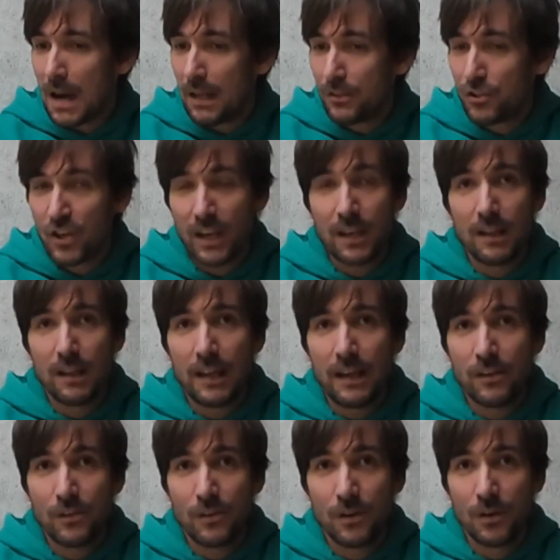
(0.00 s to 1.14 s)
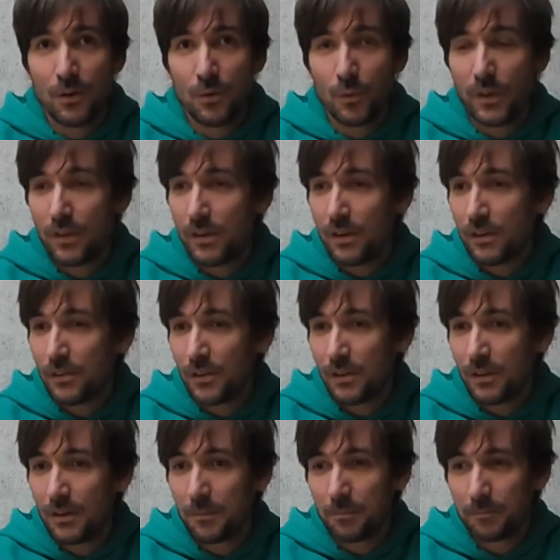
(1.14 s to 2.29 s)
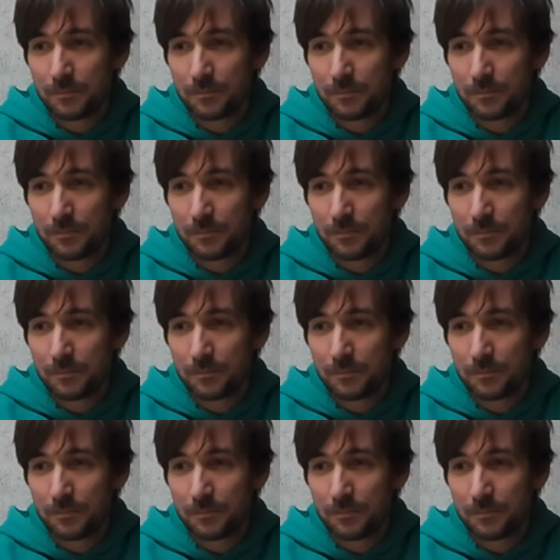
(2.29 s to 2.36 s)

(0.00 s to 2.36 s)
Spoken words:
I'll check in later with another